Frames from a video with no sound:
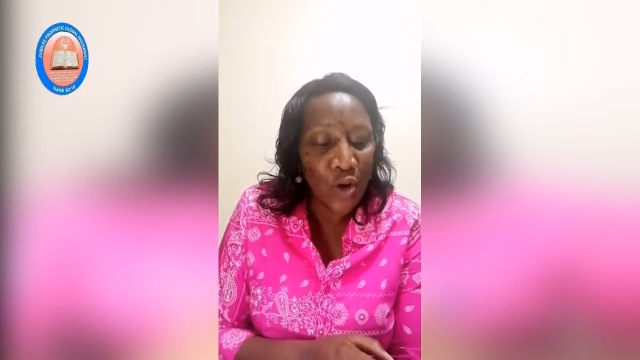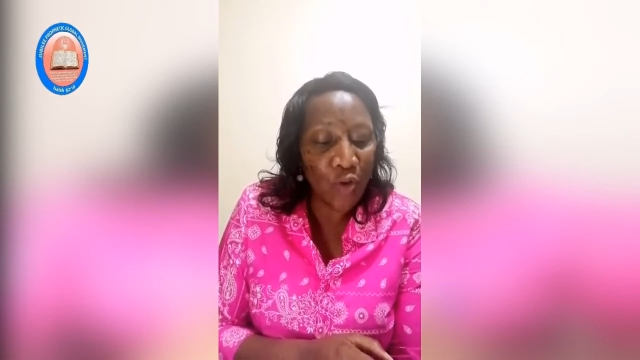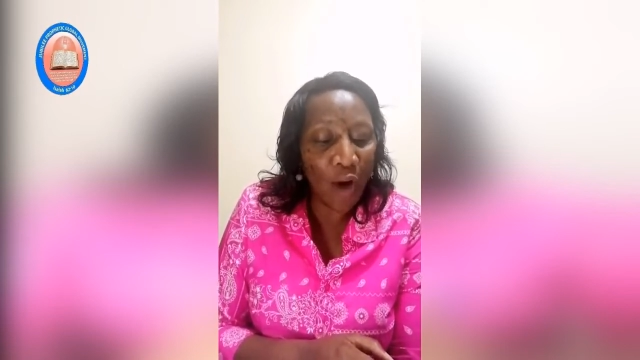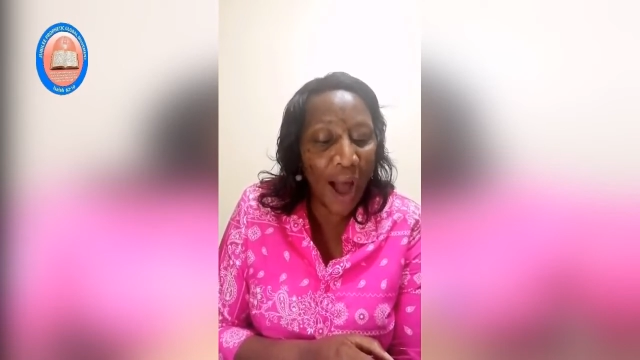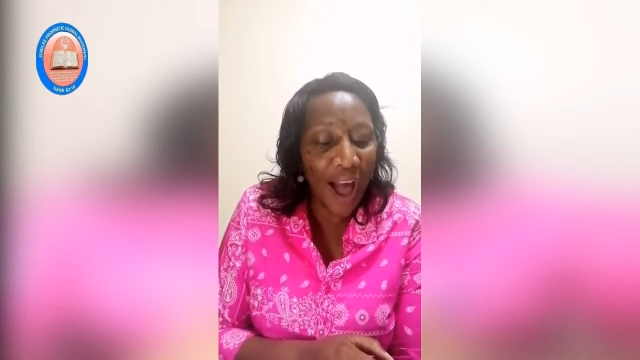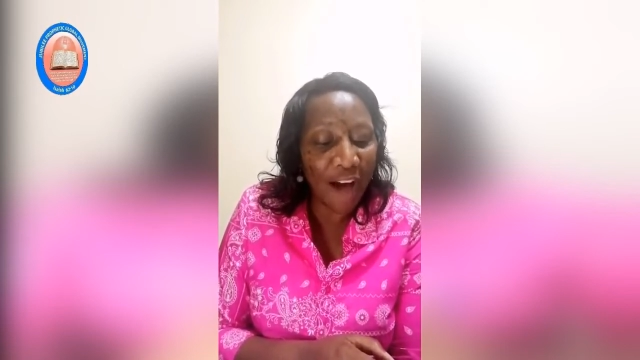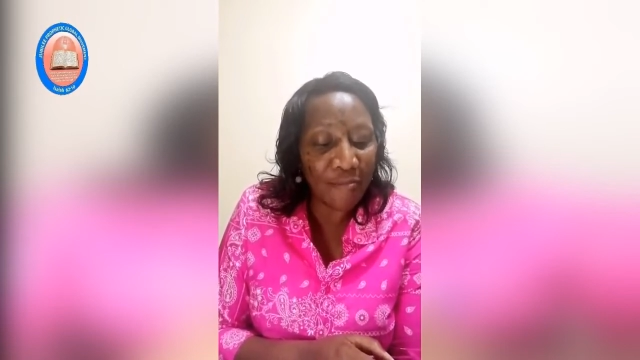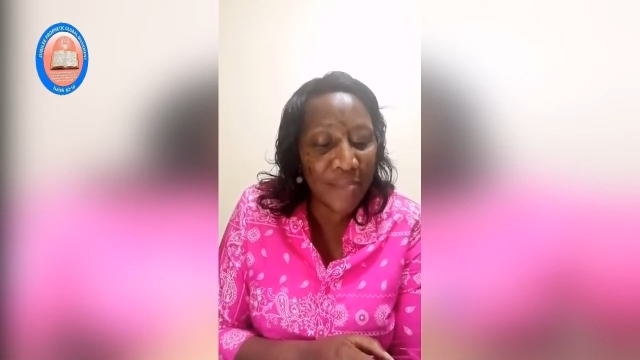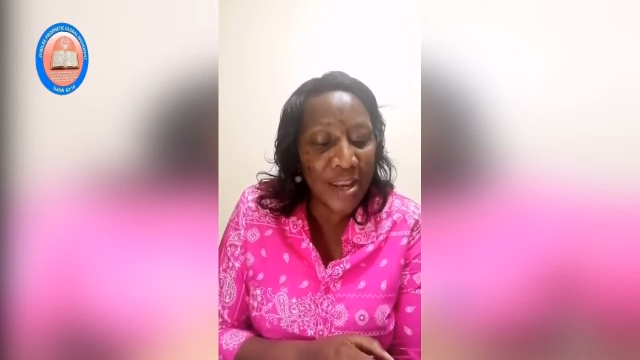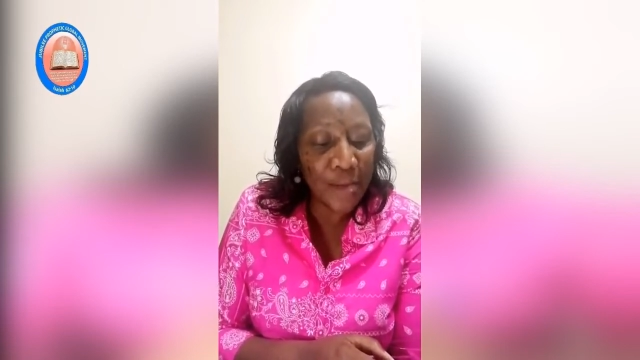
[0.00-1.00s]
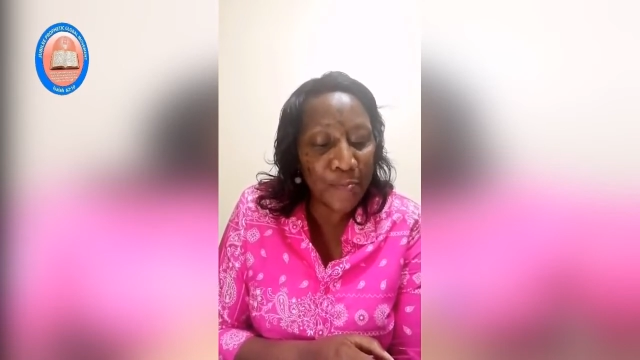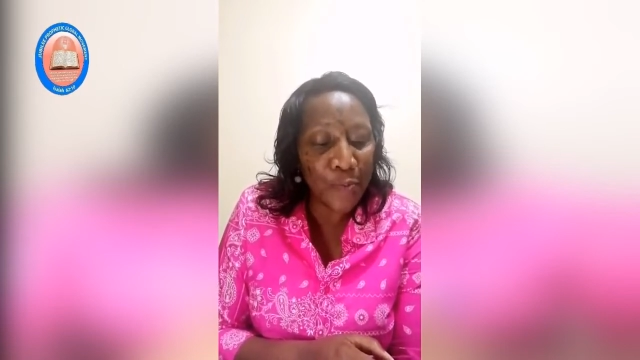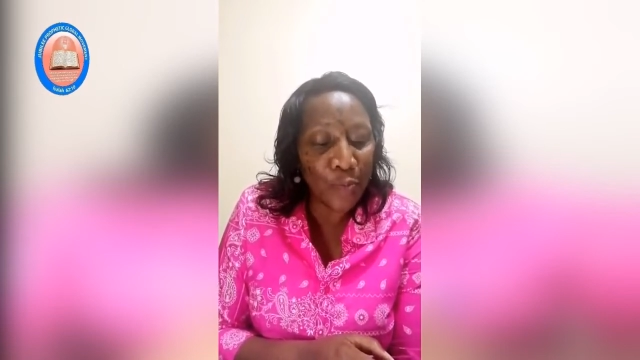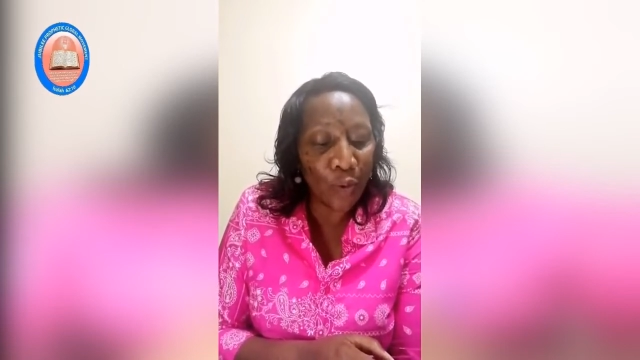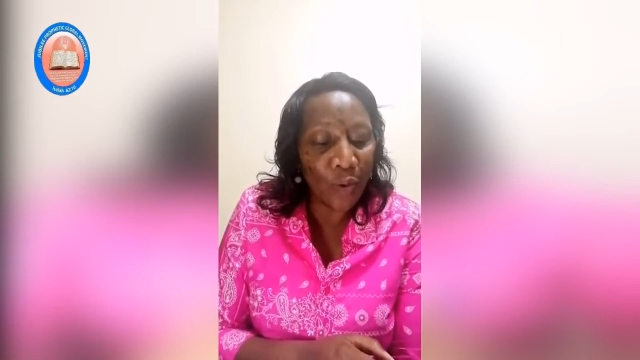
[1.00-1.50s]
for I have many
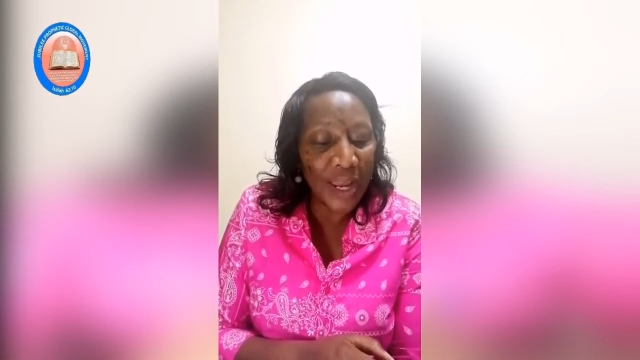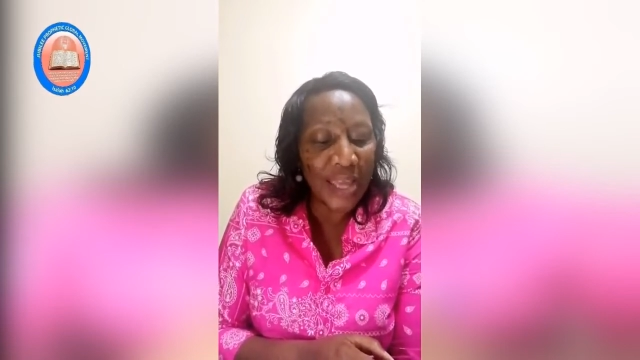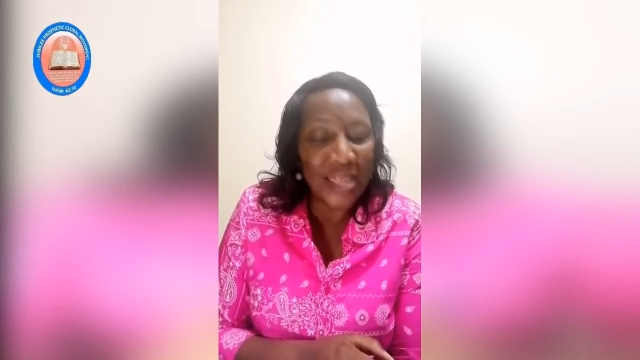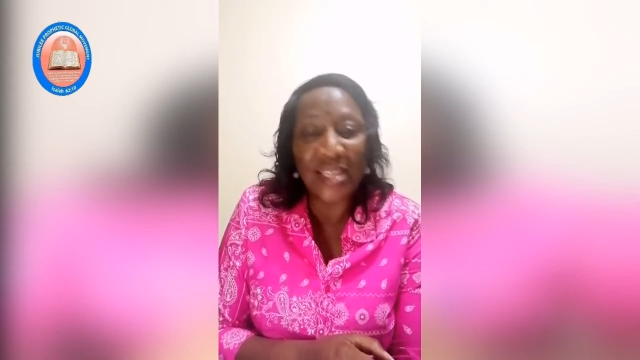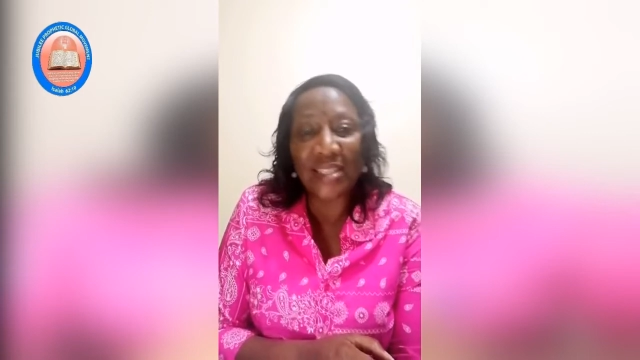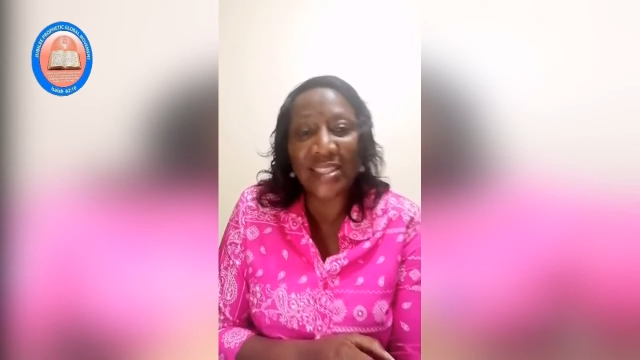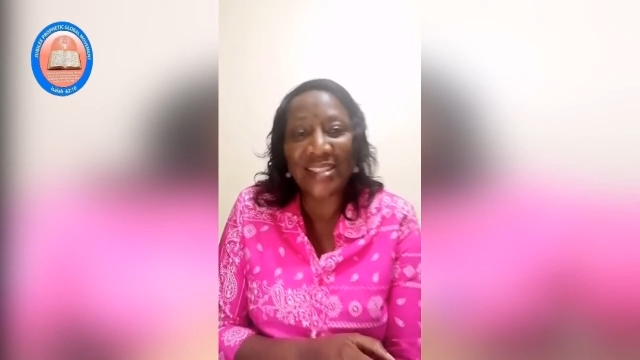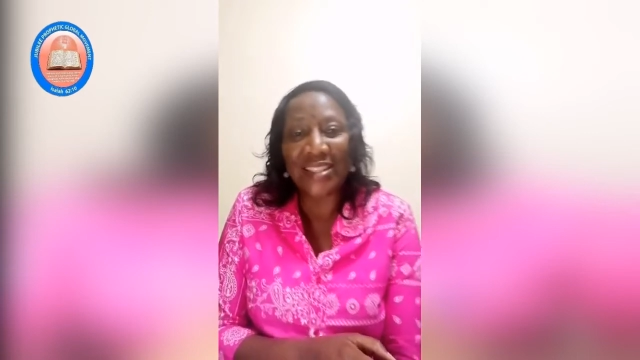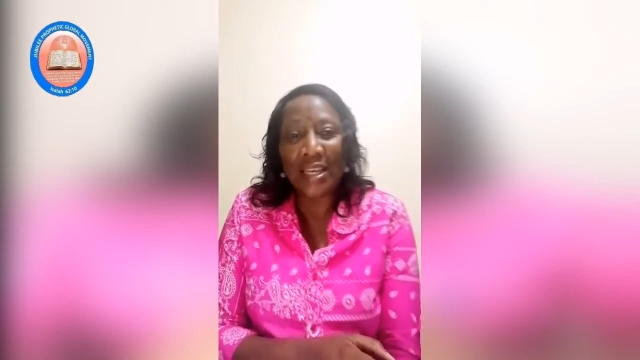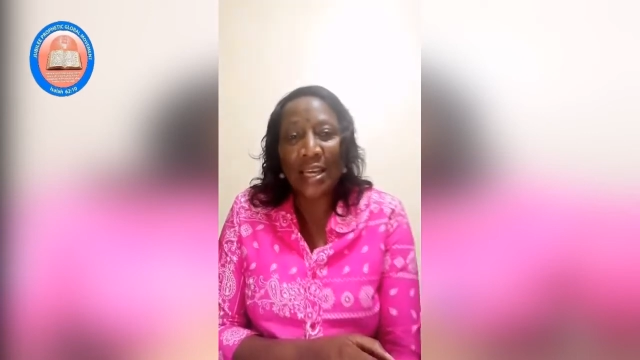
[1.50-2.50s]
people in this city.